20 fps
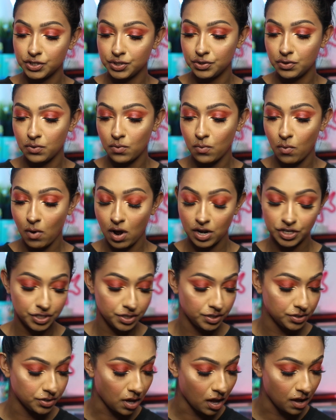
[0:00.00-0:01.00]
to wash
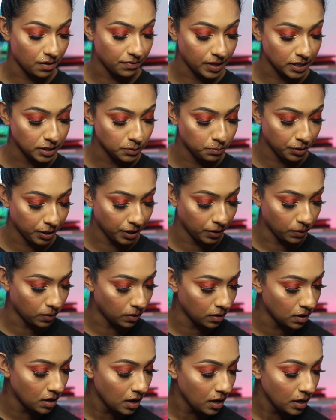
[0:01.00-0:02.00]
this off. That's pretty
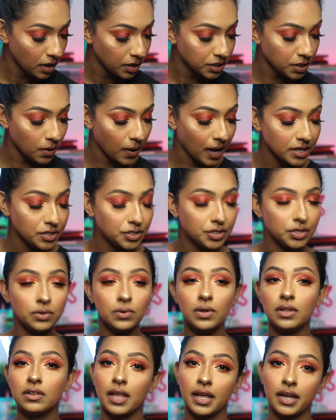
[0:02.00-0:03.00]
cool. So I
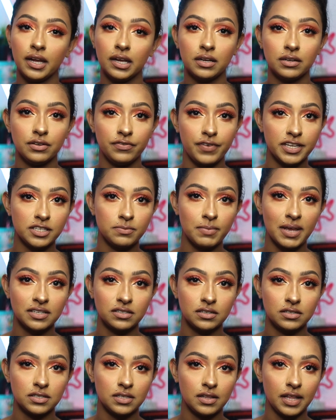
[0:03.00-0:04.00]
do like face
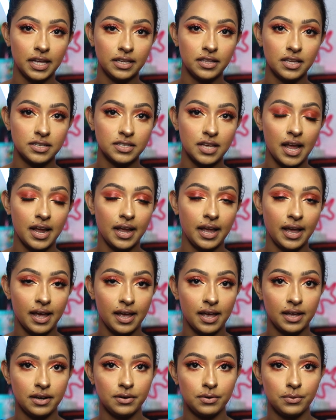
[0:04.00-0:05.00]
masks like this. I
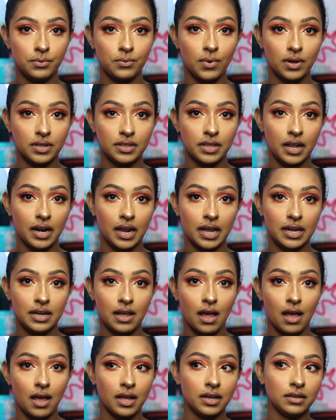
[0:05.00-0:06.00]
had one that I
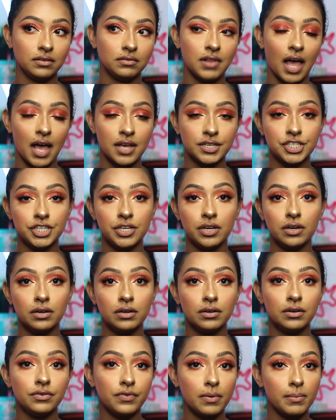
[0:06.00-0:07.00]
got last
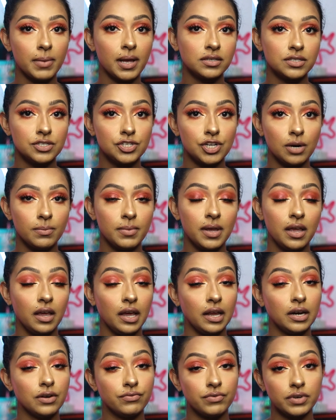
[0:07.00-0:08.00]
year from Boxycharm,
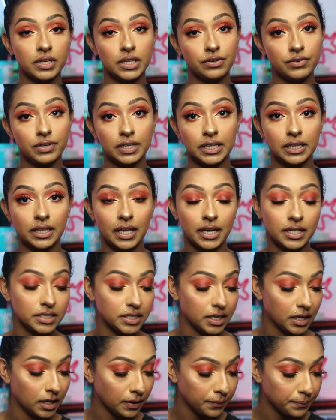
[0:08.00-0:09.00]
and I really, really
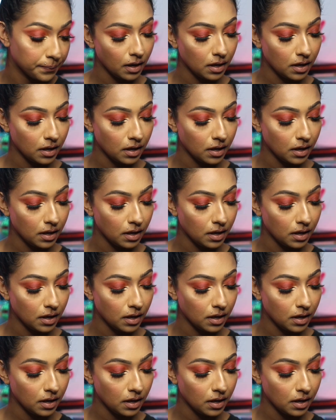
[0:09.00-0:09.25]
liked it.